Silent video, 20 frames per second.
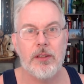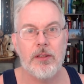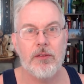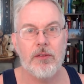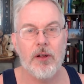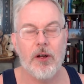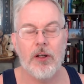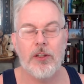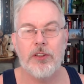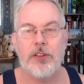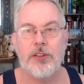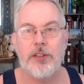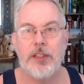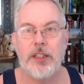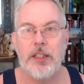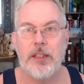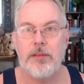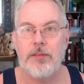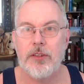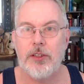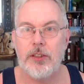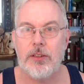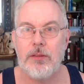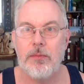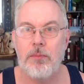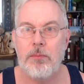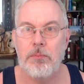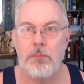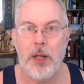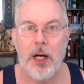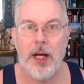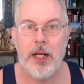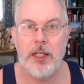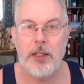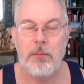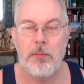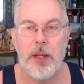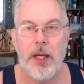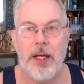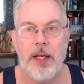largely just
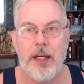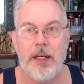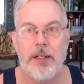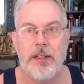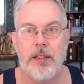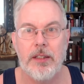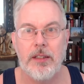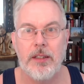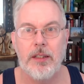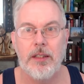mind-made,